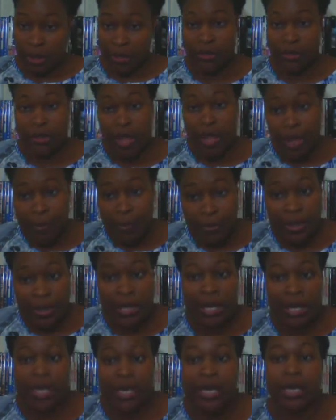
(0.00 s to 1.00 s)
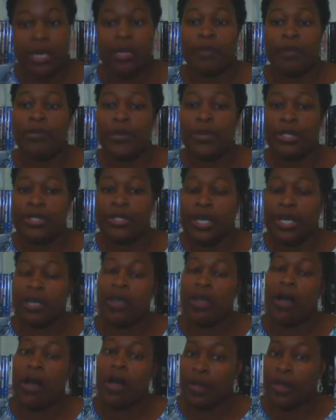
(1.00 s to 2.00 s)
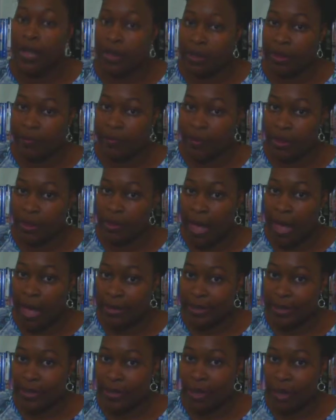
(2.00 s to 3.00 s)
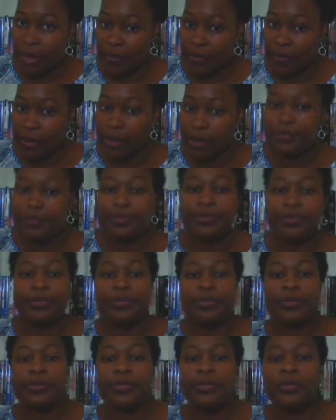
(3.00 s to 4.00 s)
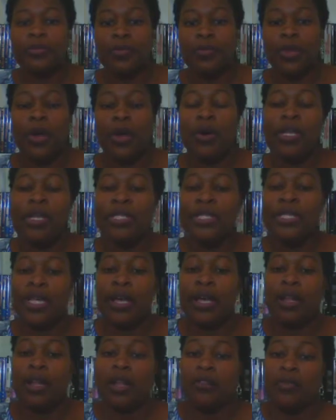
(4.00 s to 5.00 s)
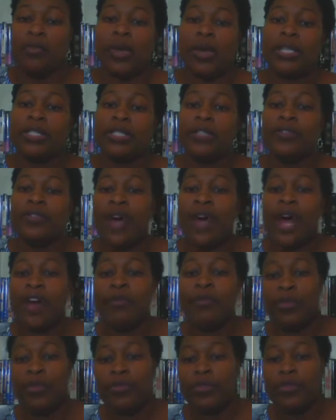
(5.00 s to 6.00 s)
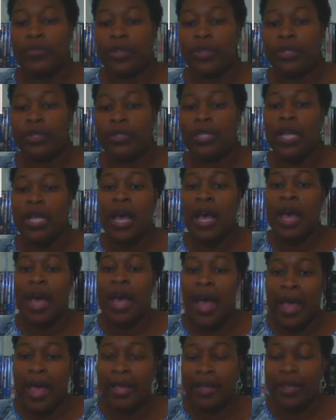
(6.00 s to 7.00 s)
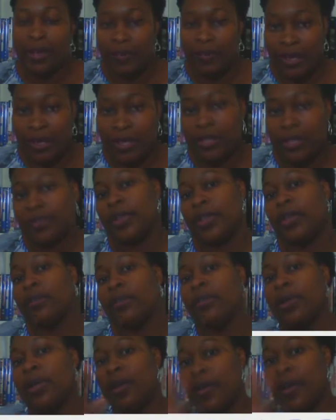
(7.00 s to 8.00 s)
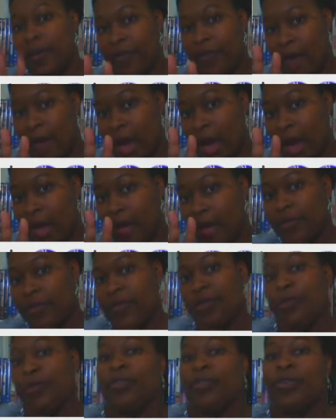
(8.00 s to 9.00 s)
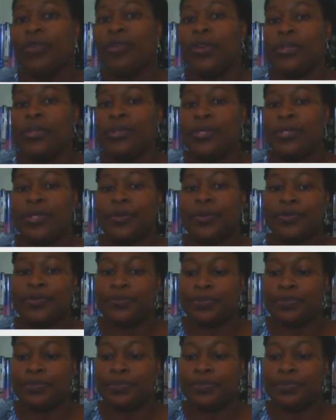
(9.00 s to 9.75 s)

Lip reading: to comprehend and appreciate all that the film has to offer. On a scale of 1 to 5 movie reels, I give this film 5 movie reels.